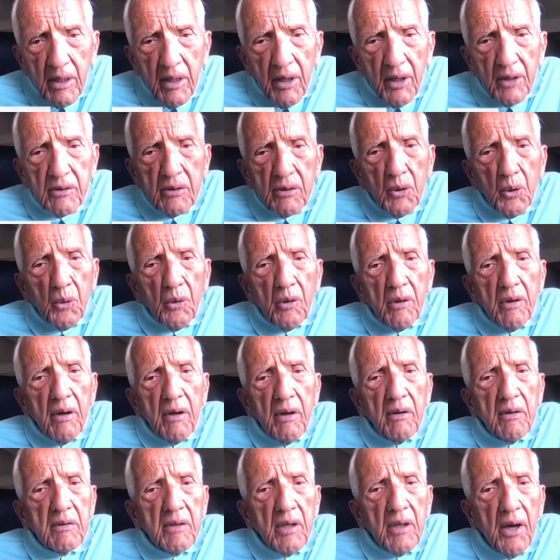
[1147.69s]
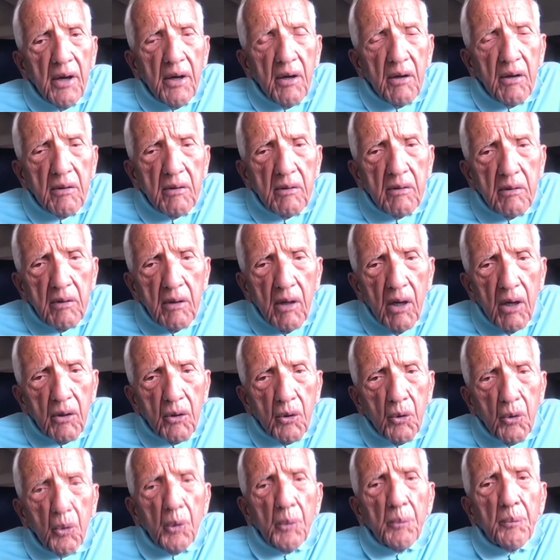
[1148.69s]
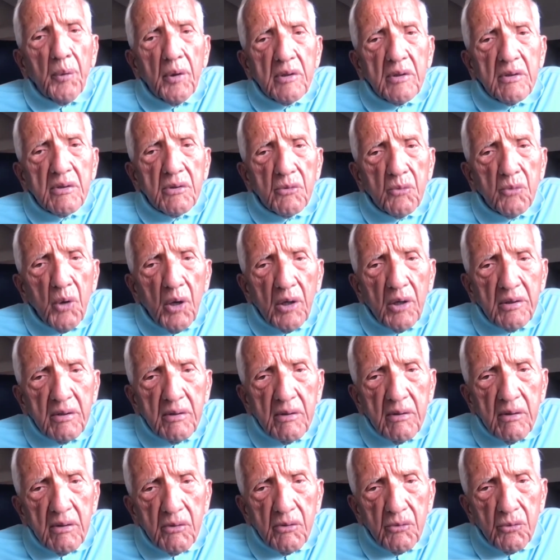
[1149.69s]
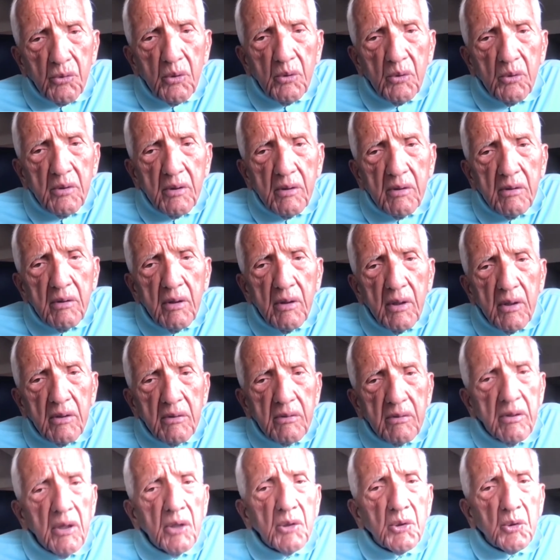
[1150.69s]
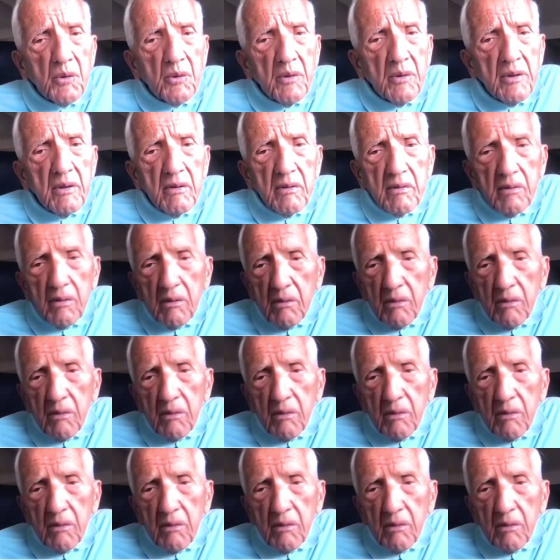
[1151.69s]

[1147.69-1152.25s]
And so our entire corporate structure through the centuries,